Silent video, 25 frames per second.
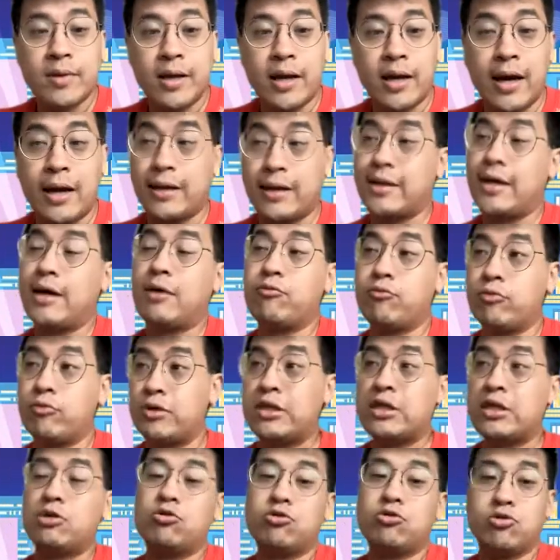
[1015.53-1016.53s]
And that will
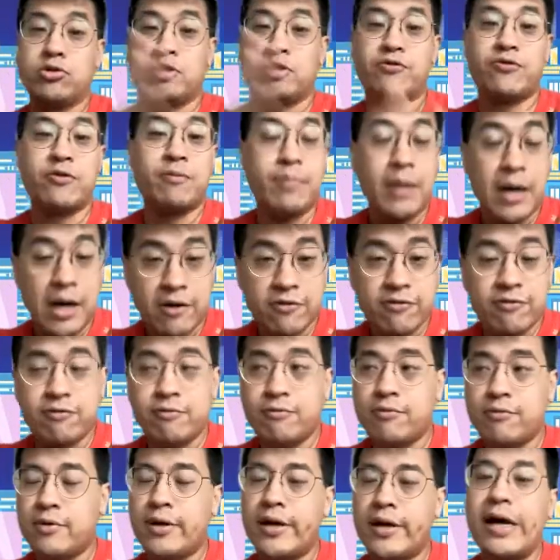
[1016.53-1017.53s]
lead you to different paths,
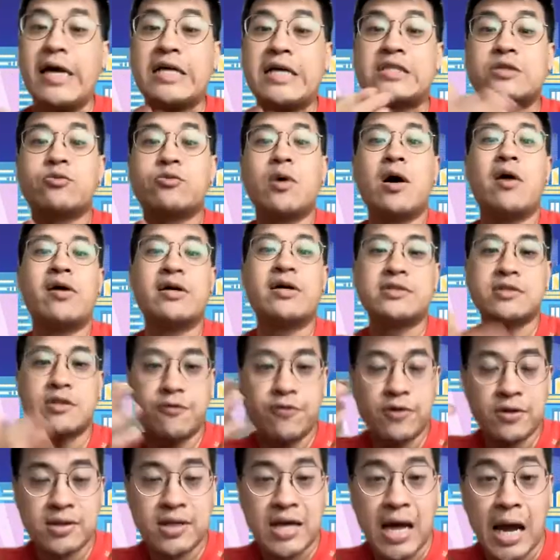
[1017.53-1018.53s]
as well as
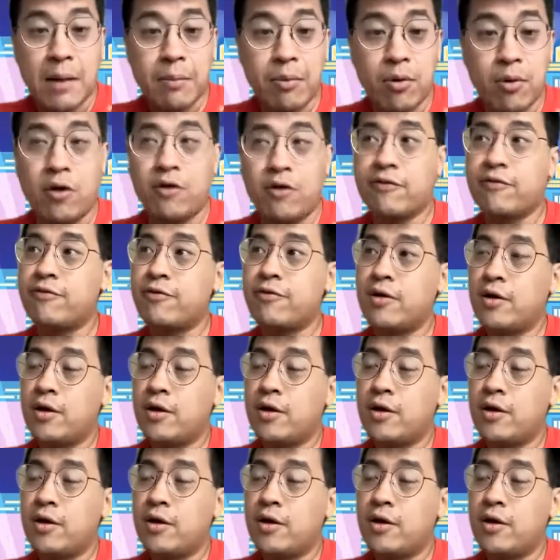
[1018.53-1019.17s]
different type of